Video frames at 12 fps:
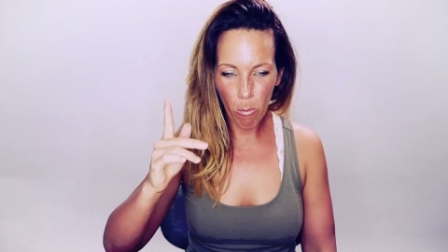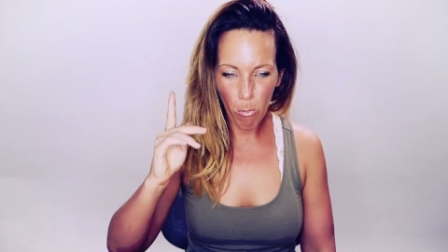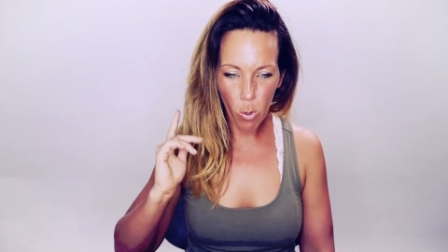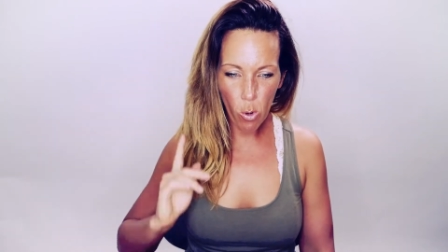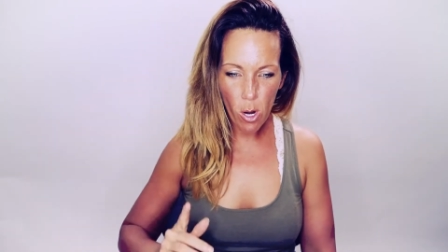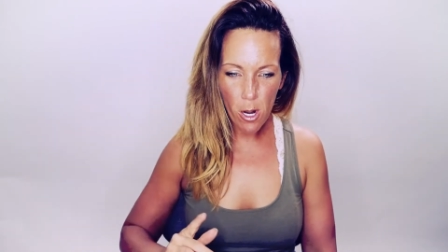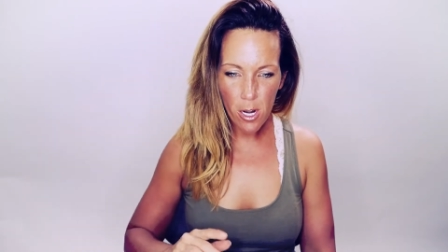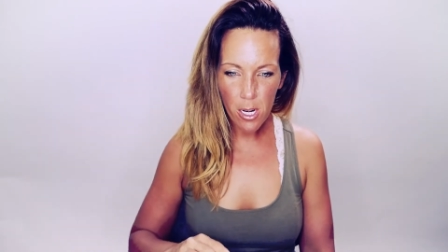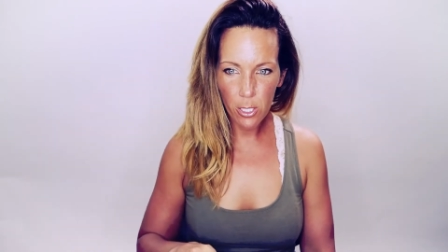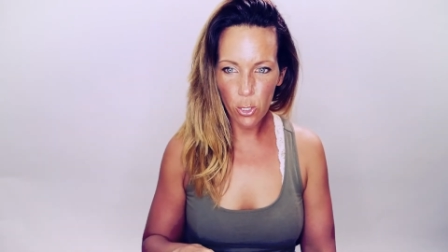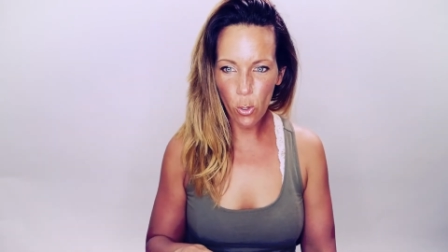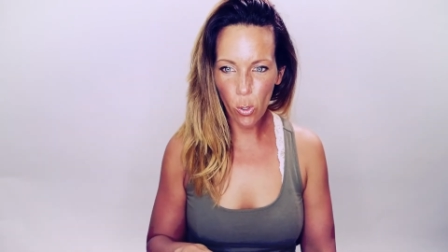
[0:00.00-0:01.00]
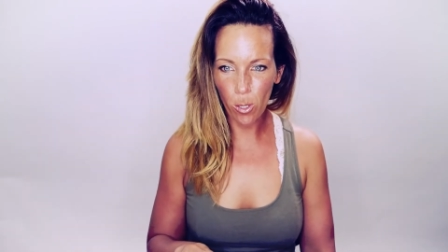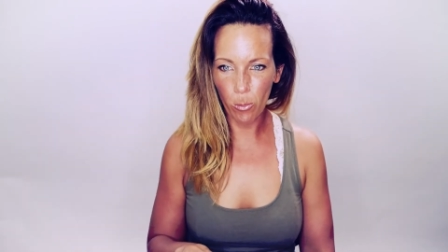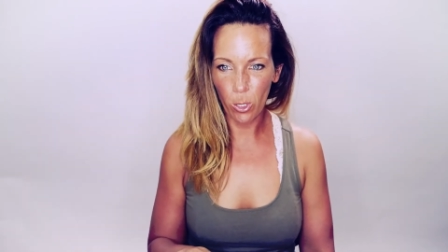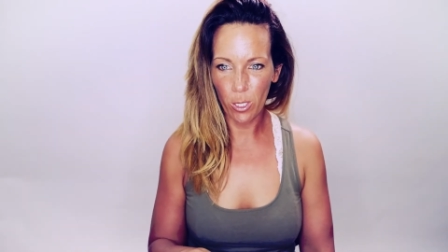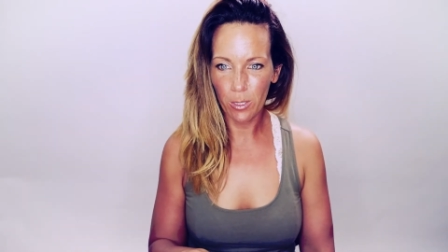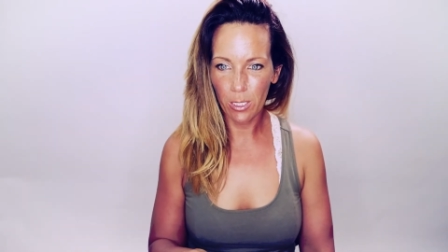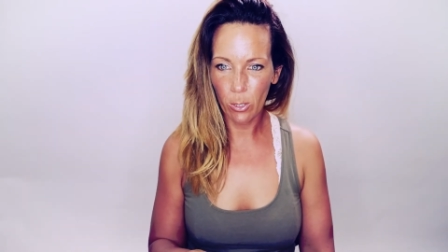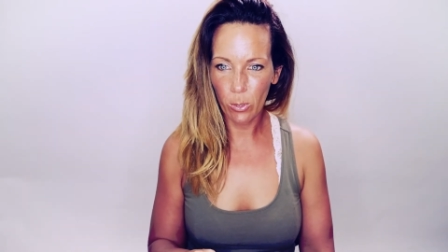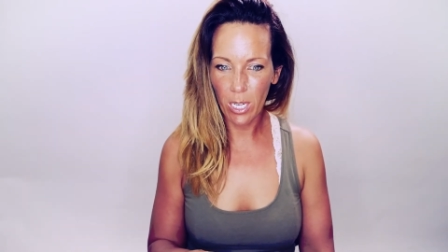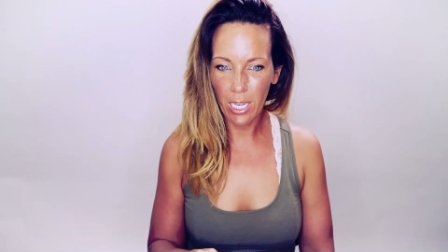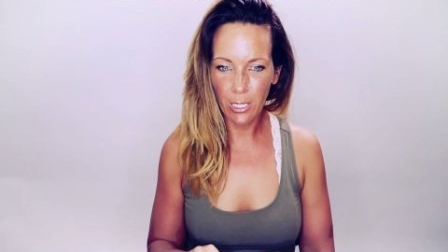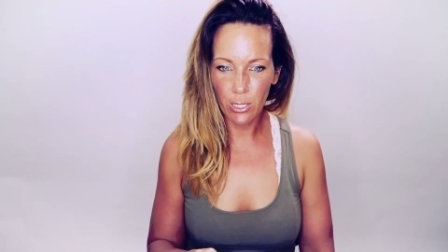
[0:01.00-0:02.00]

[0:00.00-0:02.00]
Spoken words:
more normal, okay?